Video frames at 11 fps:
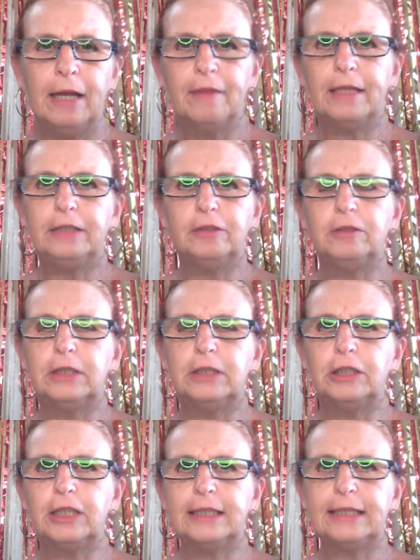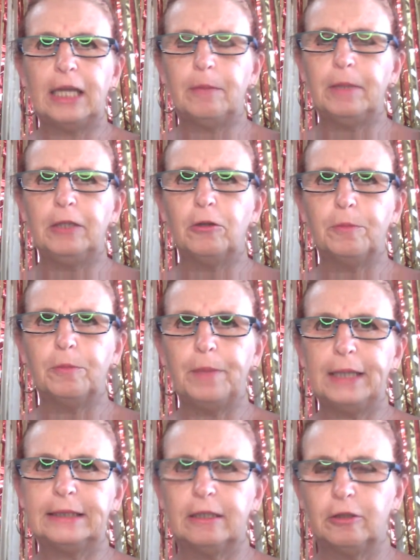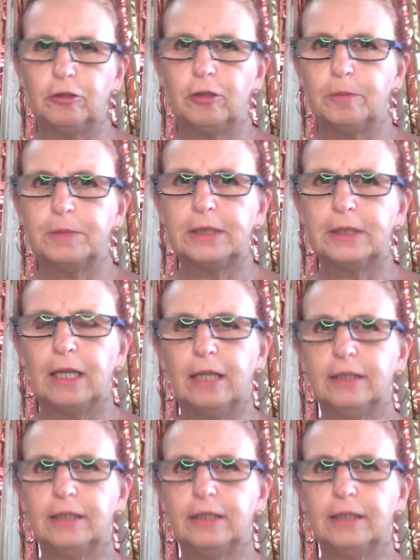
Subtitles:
They do suggest keeping your better crops